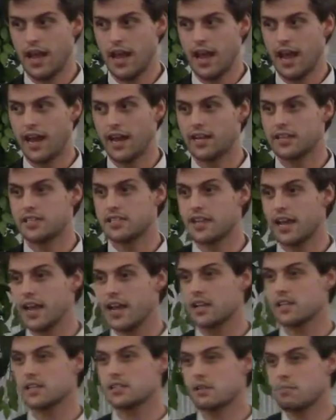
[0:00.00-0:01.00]
And it
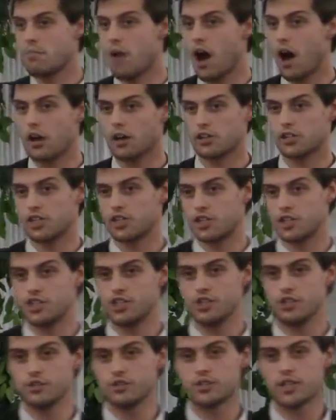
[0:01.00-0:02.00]
stands as a model to the
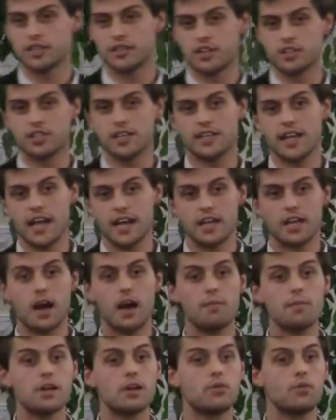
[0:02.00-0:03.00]
Jews that there's a day
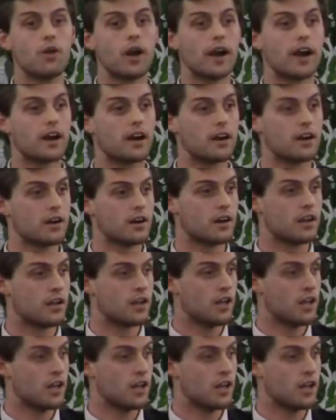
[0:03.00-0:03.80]
coming where